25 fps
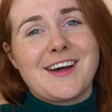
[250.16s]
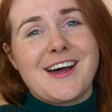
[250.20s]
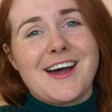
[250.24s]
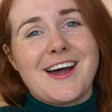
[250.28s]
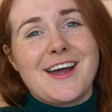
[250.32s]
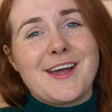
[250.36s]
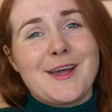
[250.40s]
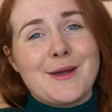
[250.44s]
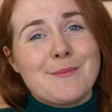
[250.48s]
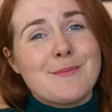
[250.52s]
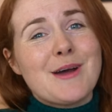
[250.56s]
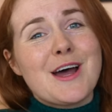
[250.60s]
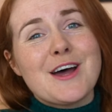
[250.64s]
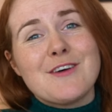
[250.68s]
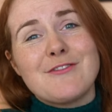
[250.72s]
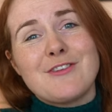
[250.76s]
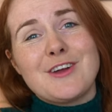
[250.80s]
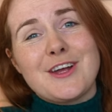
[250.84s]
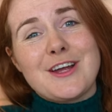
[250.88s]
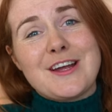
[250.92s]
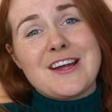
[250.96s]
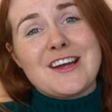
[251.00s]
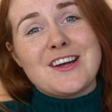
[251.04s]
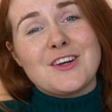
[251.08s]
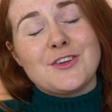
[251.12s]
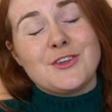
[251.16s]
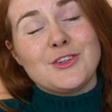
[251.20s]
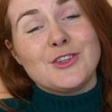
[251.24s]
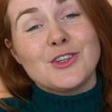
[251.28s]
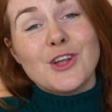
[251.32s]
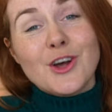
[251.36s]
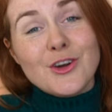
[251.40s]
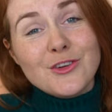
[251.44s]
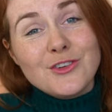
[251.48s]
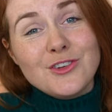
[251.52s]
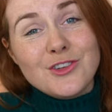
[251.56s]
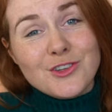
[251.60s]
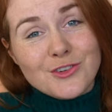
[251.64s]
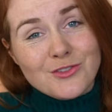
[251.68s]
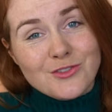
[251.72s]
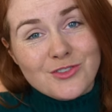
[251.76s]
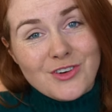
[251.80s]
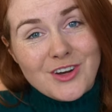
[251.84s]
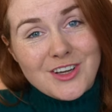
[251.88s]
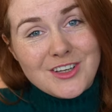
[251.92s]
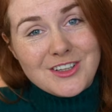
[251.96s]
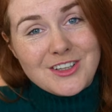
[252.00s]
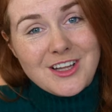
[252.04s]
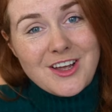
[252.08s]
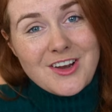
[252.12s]
I am having loads of
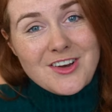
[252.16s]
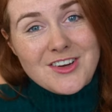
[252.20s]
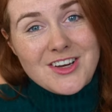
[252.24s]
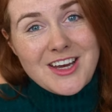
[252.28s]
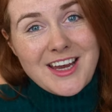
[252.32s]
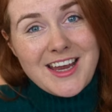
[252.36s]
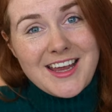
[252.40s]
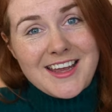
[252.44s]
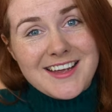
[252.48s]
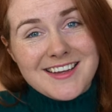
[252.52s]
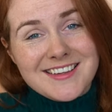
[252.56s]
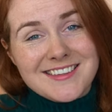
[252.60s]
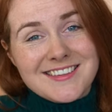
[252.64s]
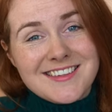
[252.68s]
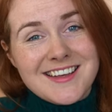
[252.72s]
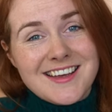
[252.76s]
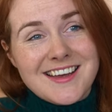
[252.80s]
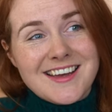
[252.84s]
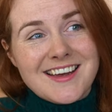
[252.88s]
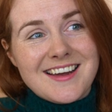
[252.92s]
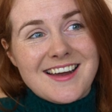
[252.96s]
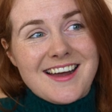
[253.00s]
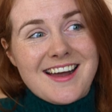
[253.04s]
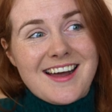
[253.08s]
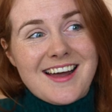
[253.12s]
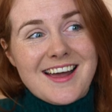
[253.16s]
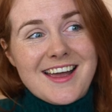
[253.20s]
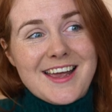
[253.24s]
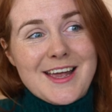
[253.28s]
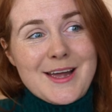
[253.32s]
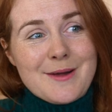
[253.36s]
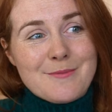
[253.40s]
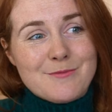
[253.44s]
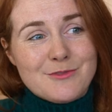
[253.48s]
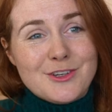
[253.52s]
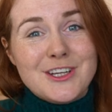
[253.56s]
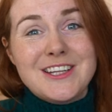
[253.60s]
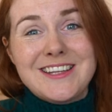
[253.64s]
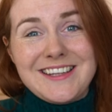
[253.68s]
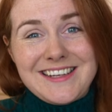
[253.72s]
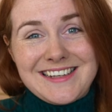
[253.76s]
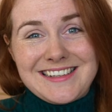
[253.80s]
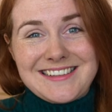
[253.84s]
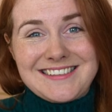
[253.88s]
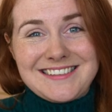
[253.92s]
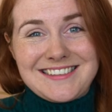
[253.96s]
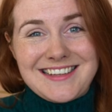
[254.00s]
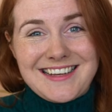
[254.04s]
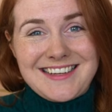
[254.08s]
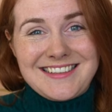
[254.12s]
fun learning it. I am really
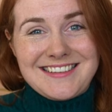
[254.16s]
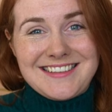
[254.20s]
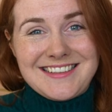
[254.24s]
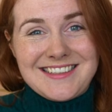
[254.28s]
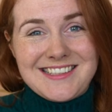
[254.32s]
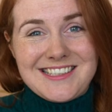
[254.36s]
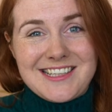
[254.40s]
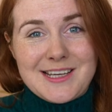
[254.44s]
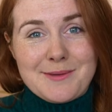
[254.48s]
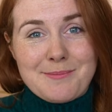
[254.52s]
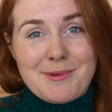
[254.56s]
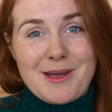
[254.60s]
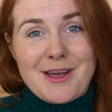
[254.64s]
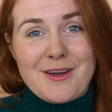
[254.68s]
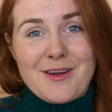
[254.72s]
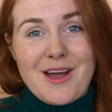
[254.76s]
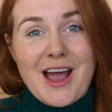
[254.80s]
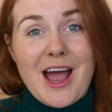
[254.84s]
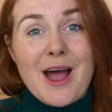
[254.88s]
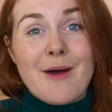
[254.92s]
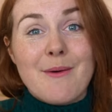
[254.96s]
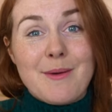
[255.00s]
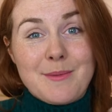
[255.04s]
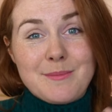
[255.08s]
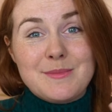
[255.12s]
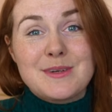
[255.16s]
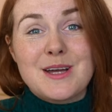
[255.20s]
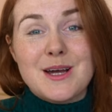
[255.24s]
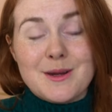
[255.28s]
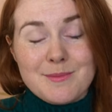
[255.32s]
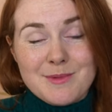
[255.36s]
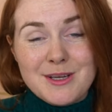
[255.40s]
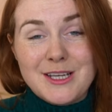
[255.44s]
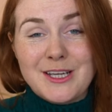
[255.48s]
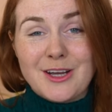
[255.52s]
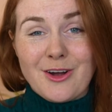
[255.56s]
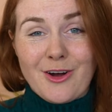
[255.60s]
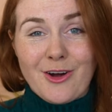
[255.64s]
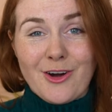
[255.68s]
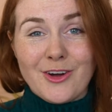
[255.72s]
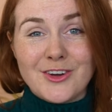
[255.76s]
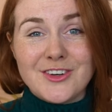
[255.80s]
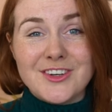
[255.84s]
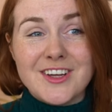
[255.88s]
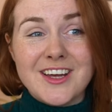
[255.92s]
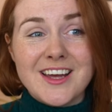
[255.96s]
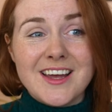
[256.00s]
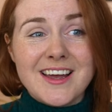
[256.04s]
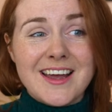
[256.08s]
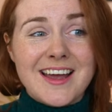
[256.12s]
excited about how I'm coming
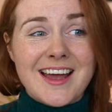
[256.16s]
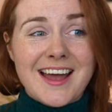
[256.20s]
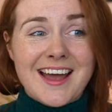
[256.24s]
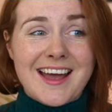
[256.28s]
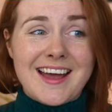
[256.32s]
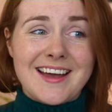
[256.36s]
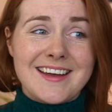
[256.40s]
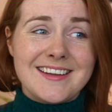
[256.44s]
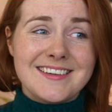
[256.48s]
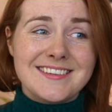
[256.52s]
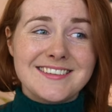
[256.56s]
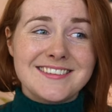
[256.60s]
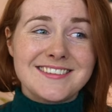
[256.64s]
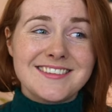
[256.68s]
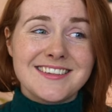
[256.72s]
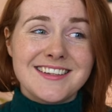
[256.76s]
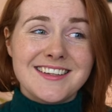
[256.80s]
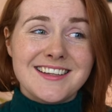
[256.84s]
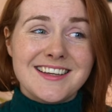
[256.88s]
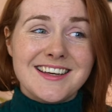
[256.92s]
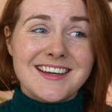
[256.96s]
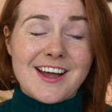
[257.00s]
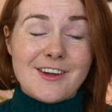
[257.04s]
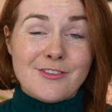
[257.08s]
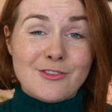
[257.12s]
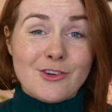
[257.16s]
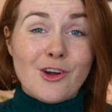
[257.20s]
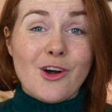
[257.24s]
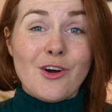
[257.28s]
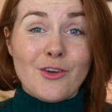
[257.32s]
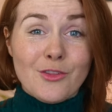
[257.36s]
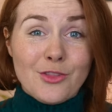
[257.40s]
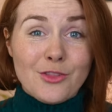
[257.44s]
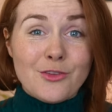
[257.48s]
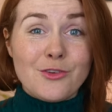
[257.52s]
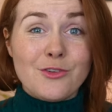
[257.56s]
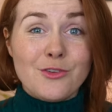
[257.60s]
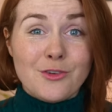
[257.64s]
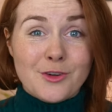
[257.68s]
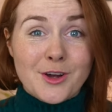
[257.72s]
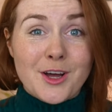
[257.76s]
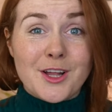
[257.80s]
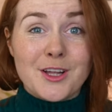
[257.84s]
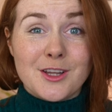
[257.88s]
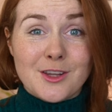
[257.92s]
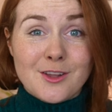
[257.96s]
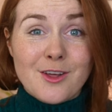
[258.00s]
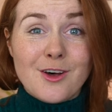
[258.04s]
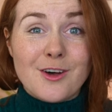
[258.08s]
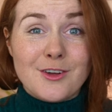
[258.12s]
on, and I've got through
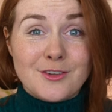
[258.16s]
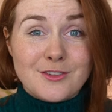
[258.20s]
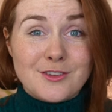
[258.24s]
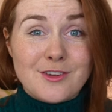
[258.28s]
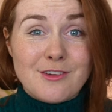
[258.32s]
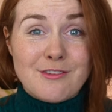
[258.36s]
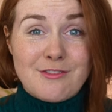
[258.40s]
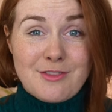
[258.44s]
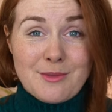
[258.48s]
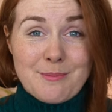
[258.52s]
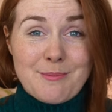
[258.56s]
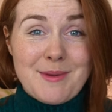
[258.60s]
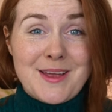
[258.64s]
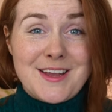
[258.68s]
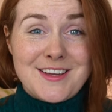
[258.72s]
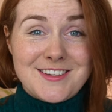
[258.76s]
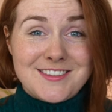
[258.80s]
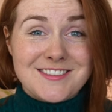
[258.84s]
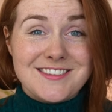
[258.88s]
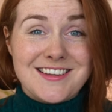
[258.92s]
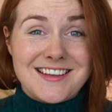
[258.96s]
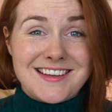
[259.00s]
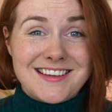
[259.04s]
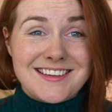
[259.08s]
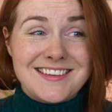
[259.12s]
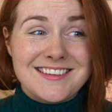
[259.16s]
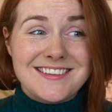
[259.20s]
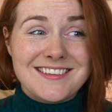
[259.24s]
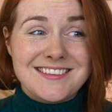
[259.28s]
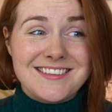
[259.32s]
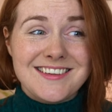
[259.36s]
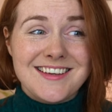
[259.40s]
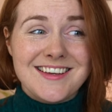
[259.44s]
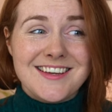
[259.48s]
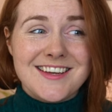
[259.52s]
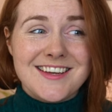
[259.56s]
a lot of the basics.